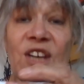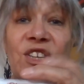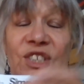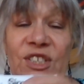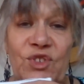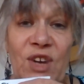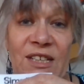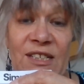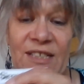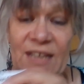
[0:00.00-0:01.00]
She's
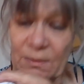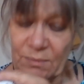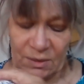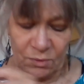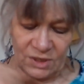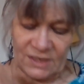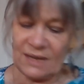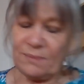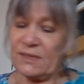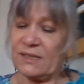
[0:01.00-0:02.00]
trying to tell me, what
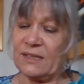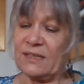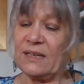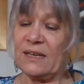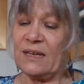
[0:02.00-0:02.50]
time is it?